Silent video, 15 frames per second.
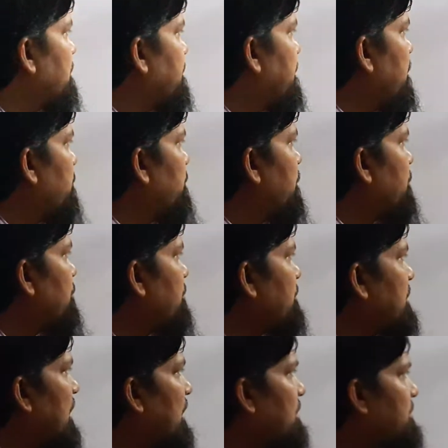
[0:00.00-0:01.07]
denominators
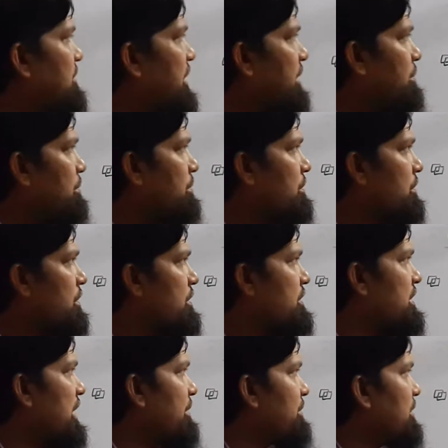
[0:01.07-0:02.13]
are same,
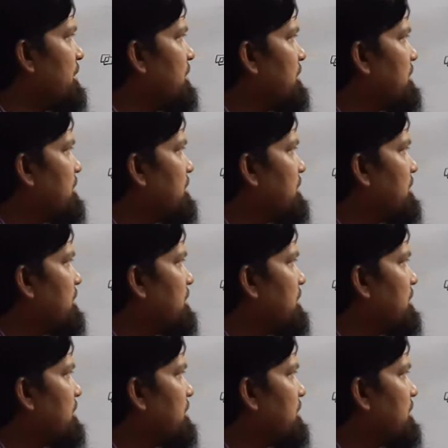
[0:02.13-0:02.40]
7,